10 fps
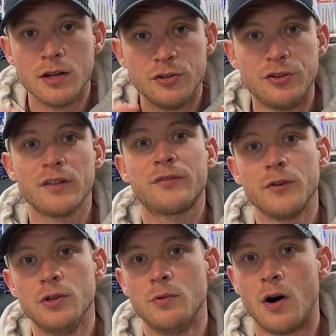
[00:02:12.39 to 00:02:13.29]
just for
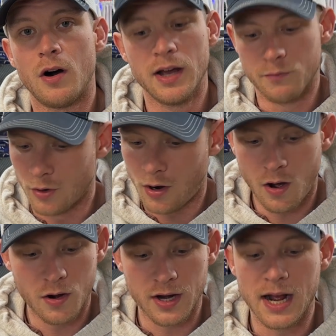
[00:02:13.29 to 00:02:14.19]
you all, and we're
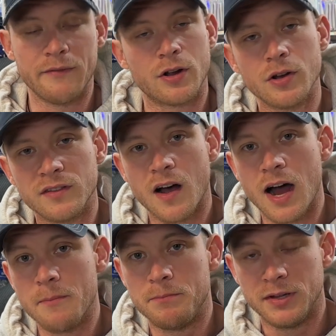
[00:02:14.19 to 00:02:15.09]
all going to have a good
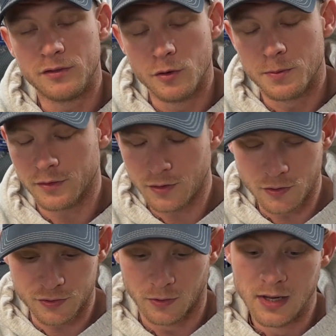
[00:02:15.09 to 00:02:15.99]
time, be super
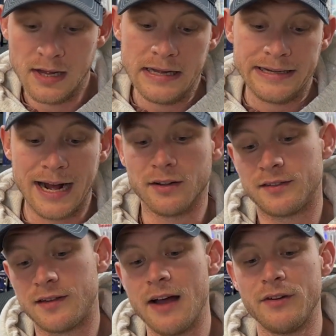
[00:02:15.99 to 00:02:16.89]
social. Now
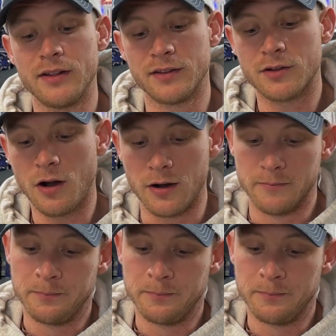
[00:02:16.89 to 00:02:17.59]
let's dive into this card.